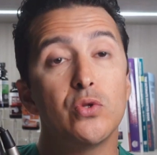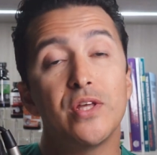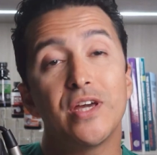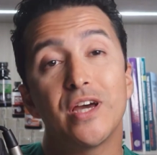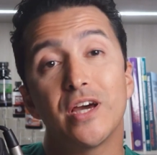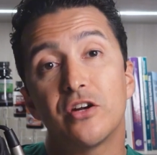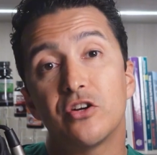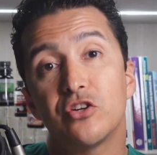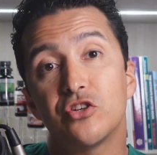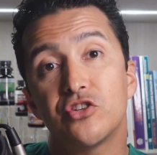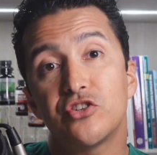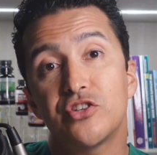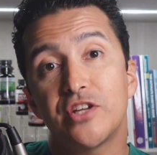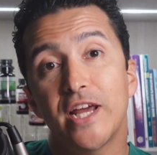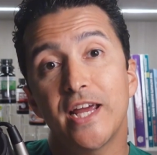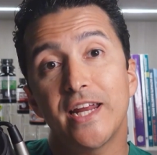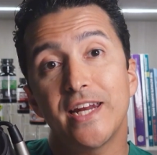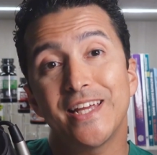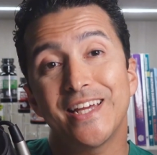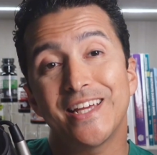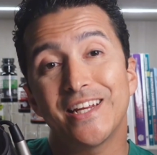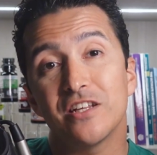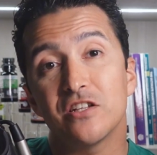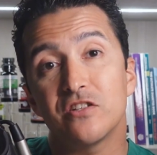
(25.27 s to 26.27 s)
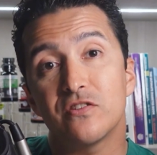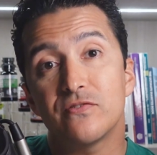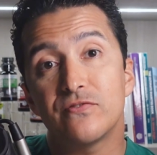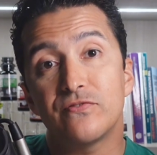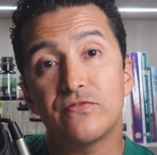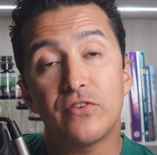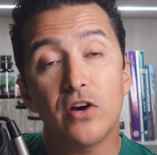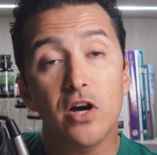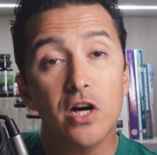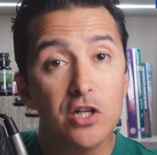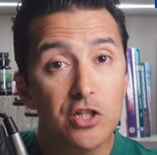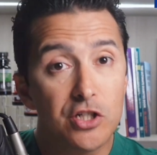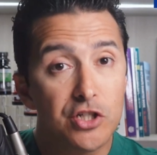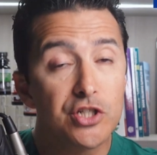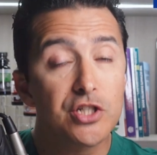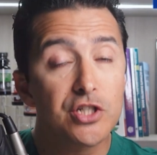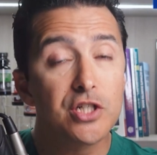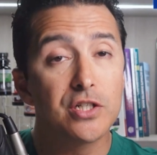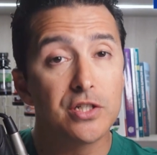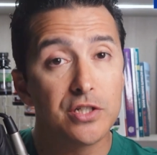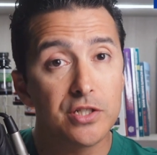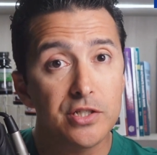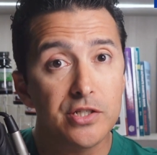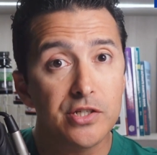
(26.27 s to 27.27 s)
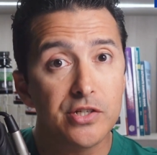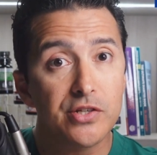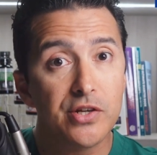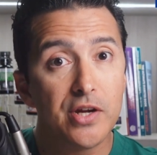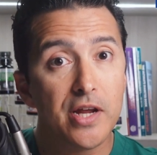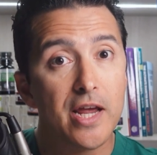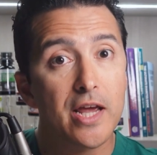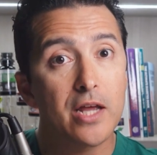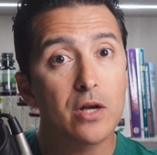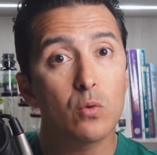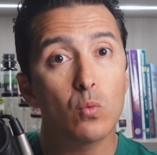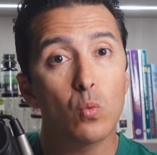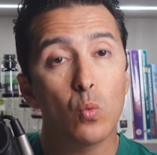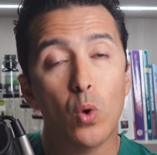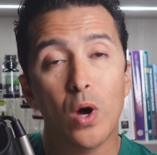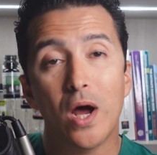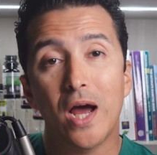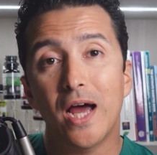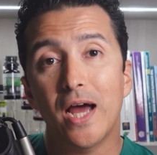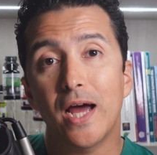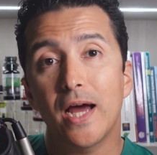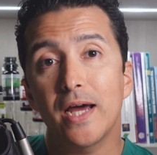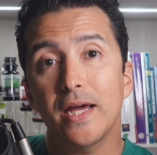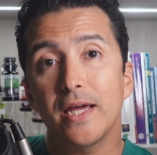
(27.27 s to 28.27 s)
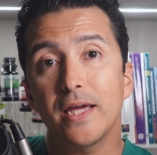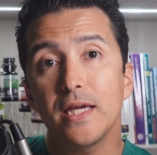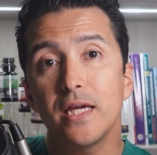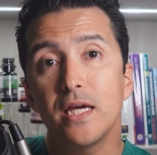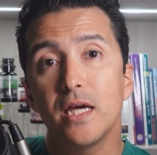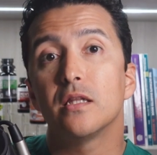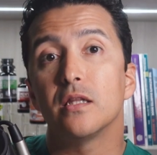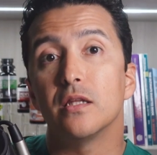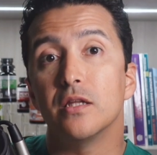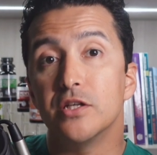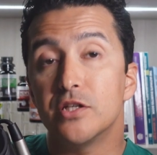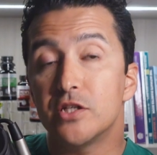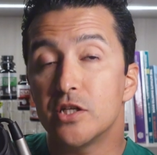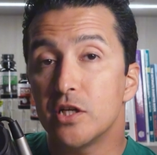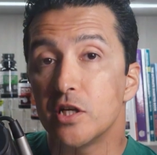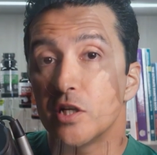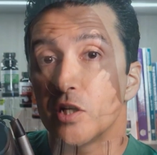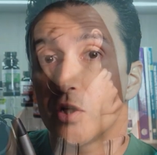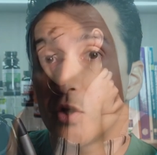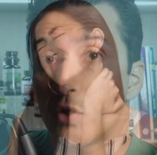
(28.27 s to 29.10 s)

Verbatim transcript: the understanding its functions and why listening